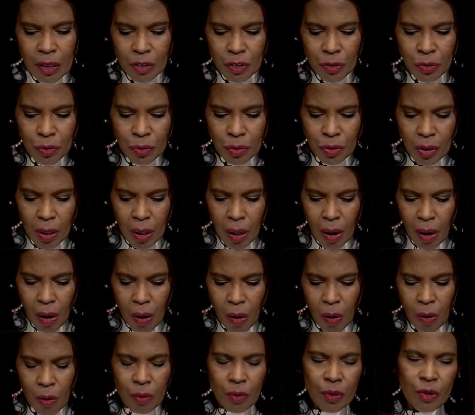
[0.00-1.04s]

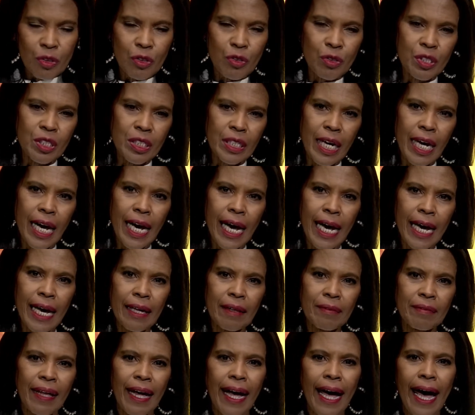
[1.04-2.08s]
So you
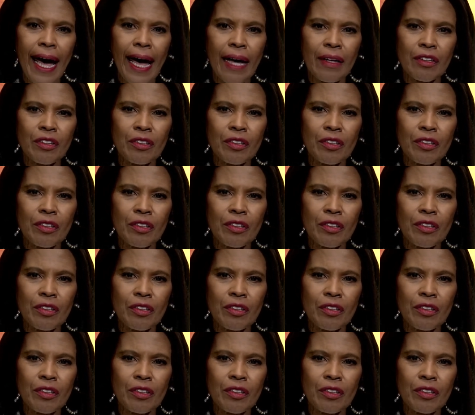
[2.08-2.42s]
say that,